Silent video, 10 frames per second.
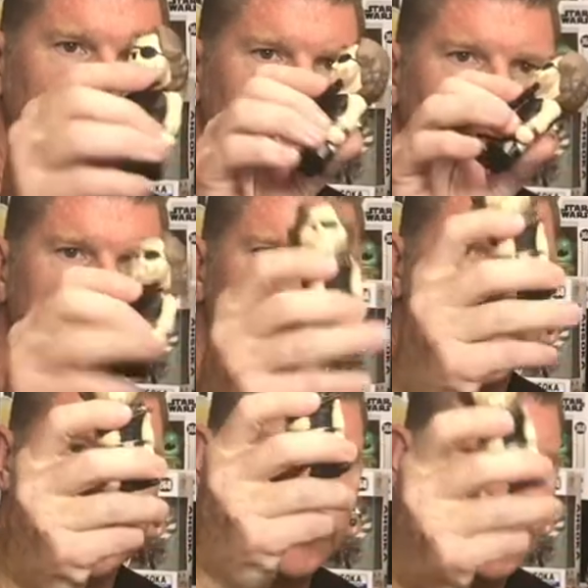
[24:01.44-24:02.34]
there is
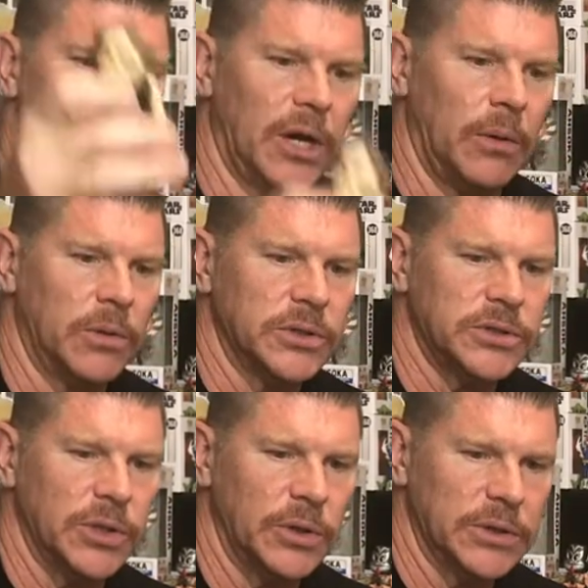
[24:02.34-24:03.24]
no Star Wars
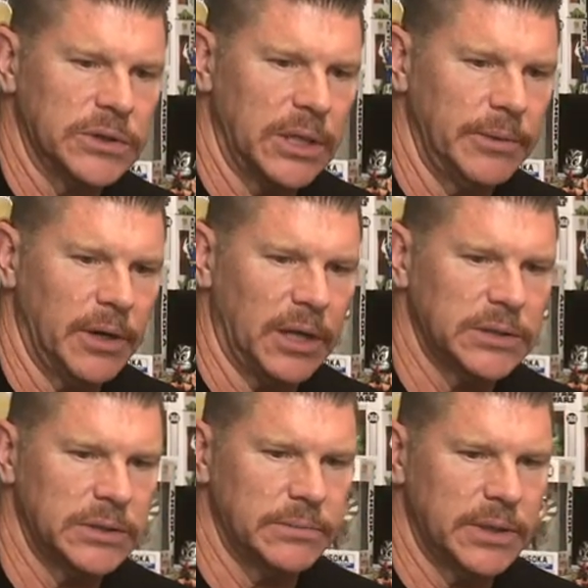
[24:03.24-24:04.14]
sodas. That'd be
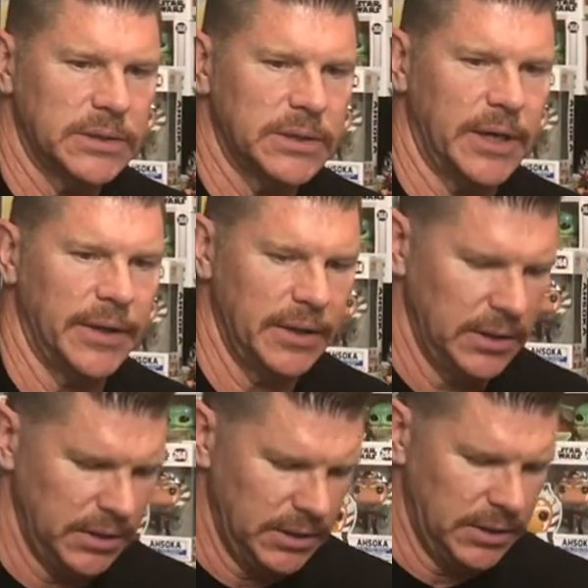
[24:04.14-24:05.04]
awesome, but the
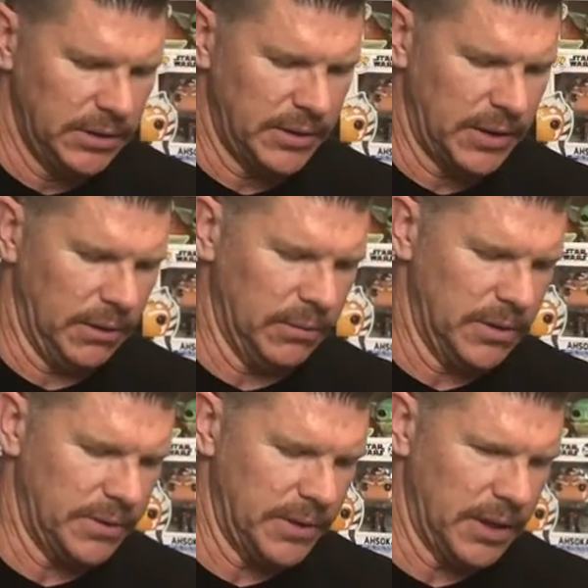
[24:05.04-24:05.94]
thing
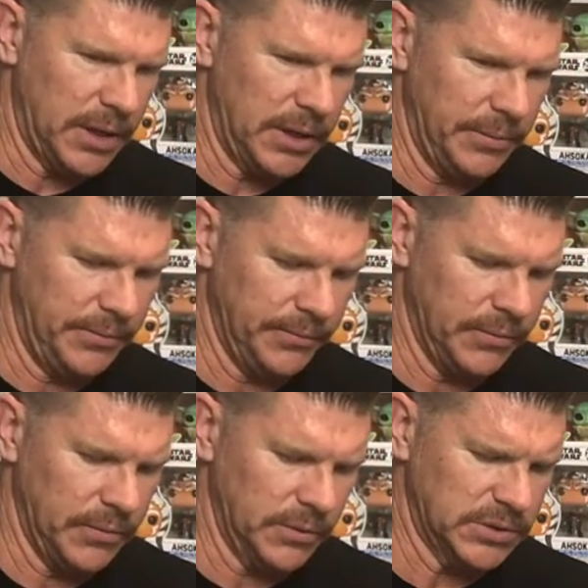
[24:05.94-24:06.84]
with
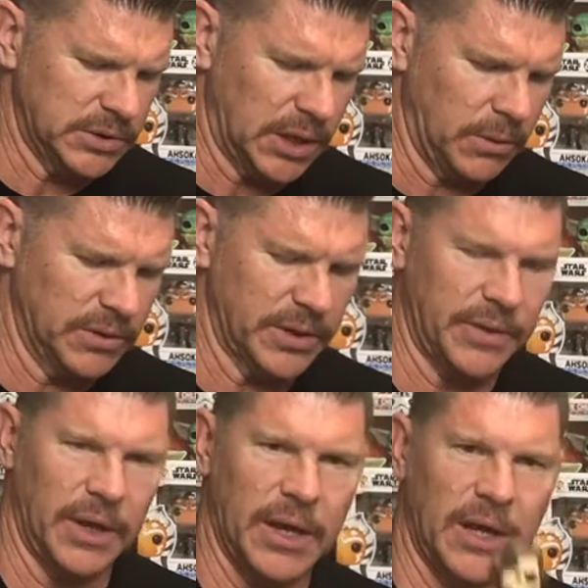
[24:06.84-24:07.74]
well, Star Wars, I
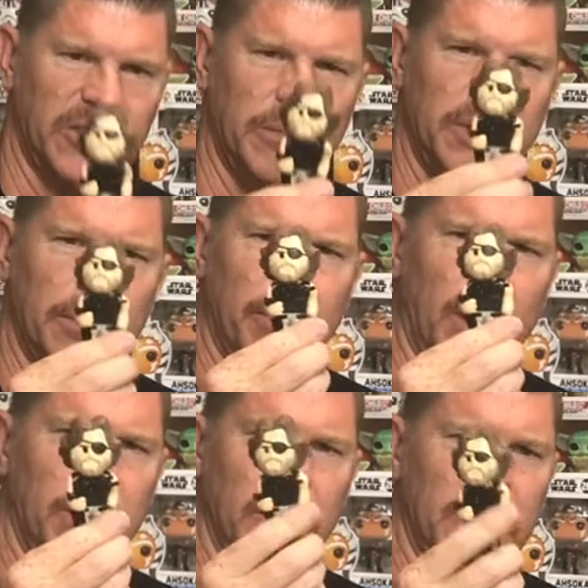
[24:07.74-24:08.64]
think it has to be a
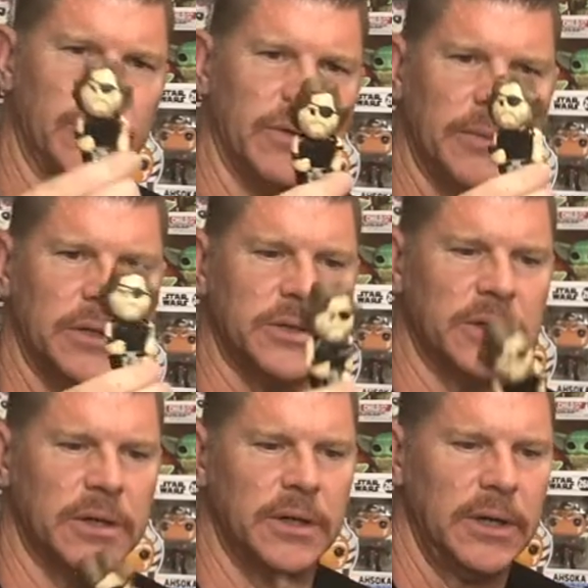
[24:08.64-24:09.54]
bobblehead, so I'm not
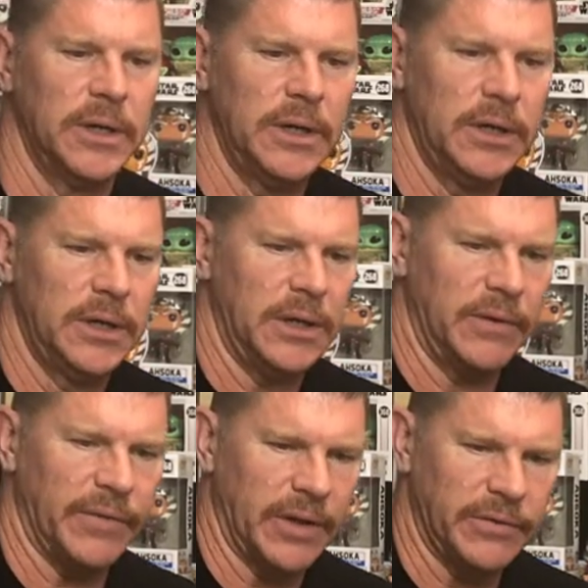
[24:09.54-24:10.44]
sure
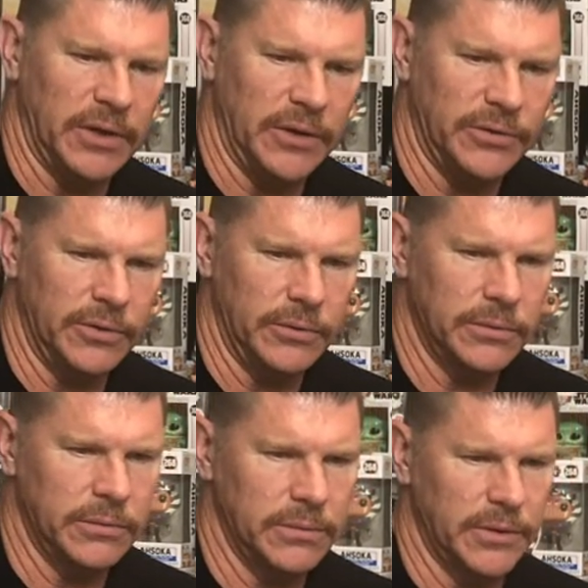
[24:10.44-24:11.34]
if that's the issue
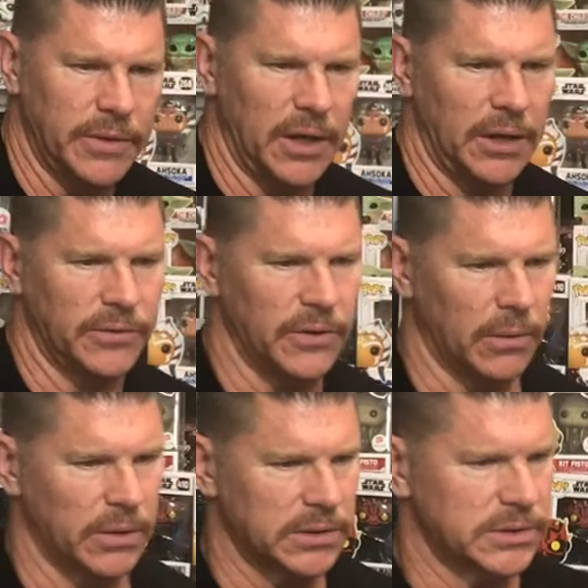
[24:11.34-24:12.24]
with Star
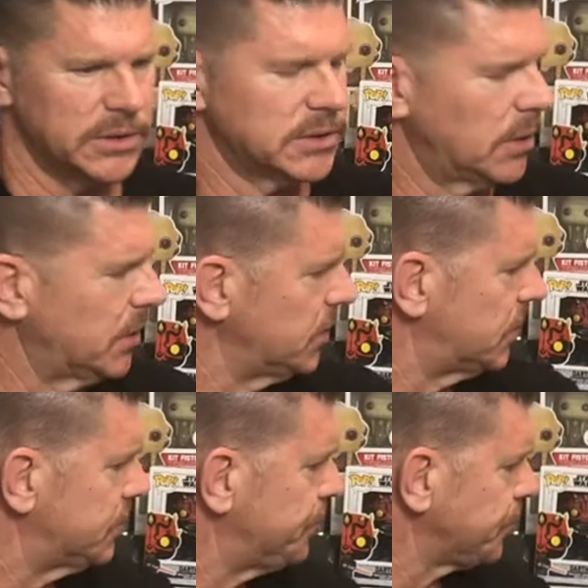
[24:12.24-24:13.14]
Wars and the
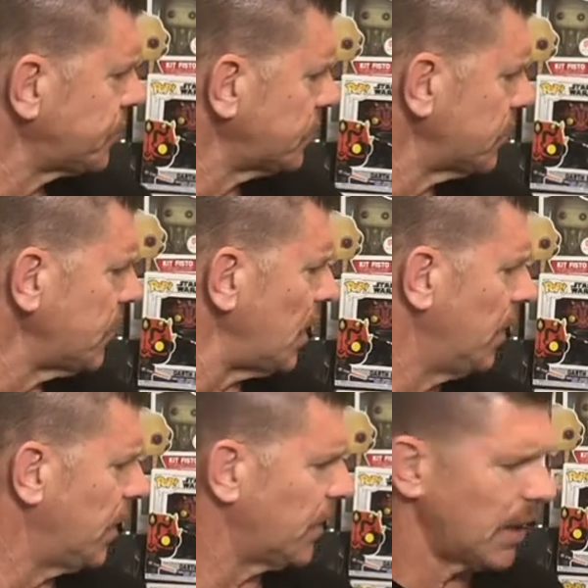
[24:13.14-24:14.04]
sodas. I
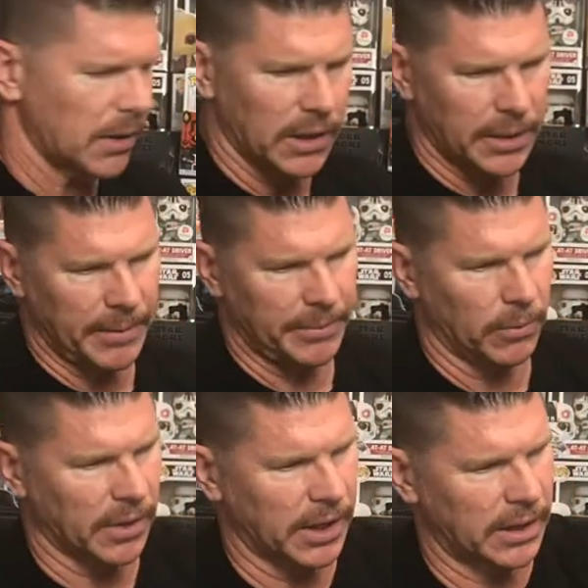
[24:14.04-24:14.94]
think they got to kind of maybe
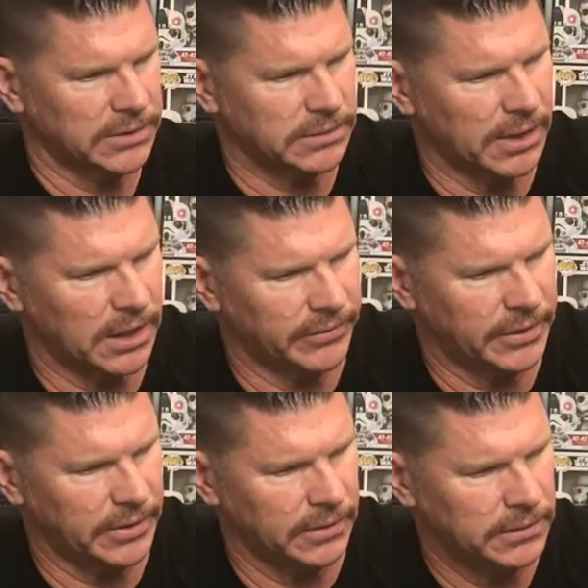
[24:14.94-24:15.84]
work out of some kind of a
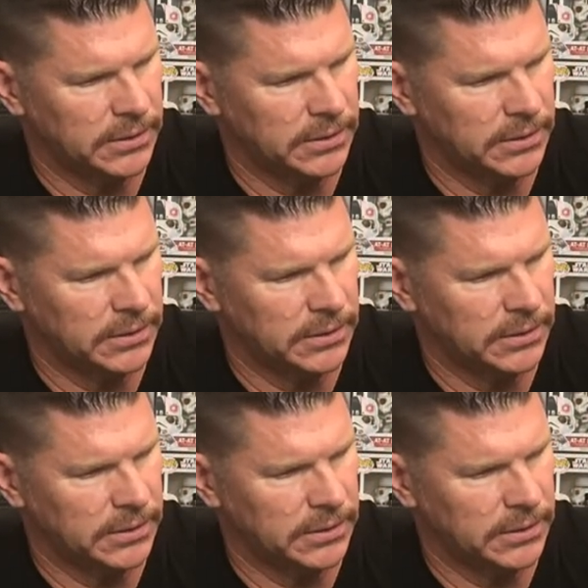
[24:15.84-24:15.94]
deal.